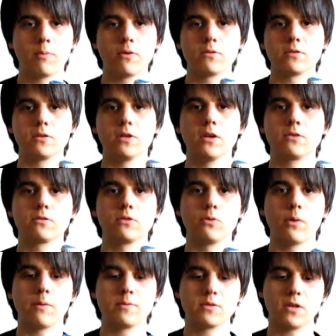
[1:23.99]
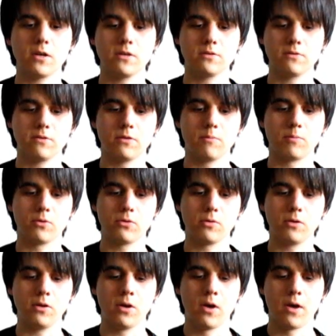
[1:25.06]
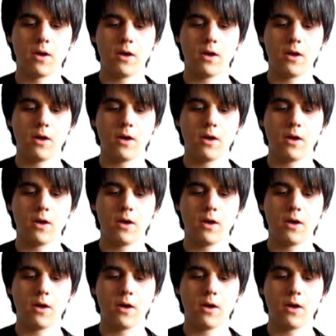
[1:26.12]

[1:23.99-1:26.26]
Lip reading: post a link to the website of the brewery.